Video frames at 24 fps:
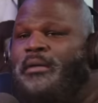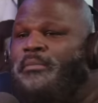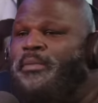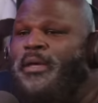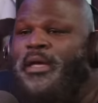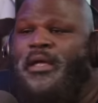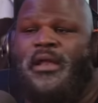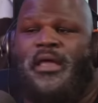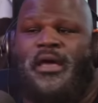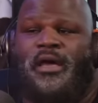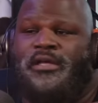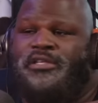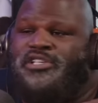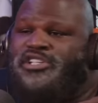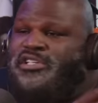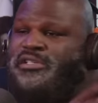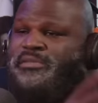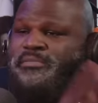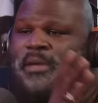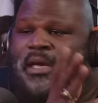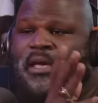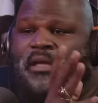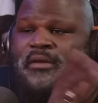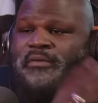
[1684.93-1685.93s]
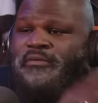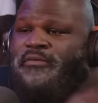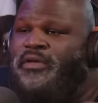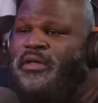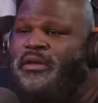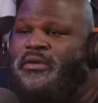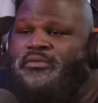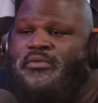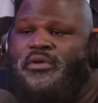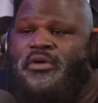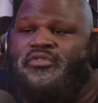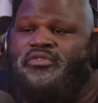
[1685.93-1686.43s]
Belair just main
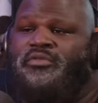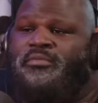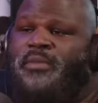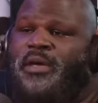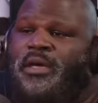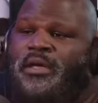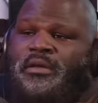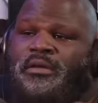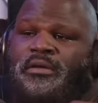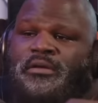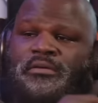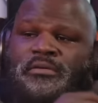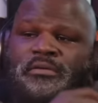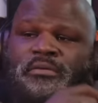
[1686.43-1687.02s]
evented WrestleMania.